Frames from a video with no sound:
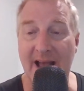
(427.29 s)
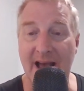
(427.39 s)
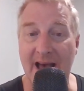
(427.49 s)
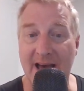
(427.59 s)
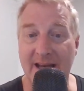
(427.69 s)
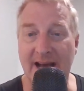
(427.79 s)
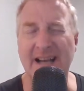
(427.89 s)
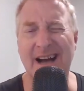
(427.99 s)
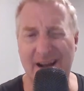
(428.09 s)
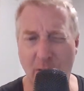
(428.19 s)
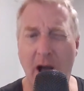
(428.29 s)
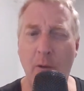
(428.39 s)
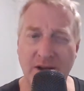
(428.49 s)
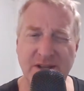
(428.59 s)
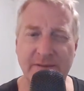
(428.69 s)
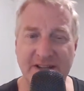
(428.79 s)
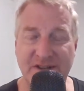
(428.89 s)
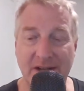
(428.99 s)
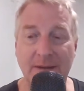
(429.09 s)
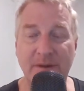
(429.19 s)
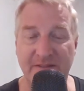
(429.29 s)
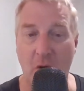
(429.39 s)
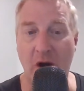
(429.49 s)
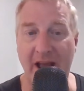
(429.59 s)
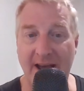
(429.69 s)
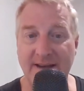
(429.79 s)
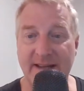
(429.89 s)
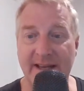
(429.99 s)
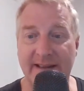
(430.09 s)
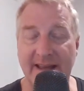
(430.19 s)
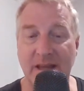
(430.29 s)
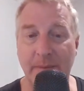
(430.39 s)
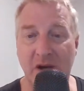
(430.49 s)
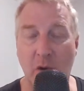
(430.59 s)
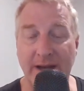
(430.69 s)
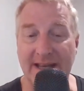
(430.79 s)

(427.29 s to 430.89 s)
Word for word: and I, I, I was investing beforehand in like the Bitcoin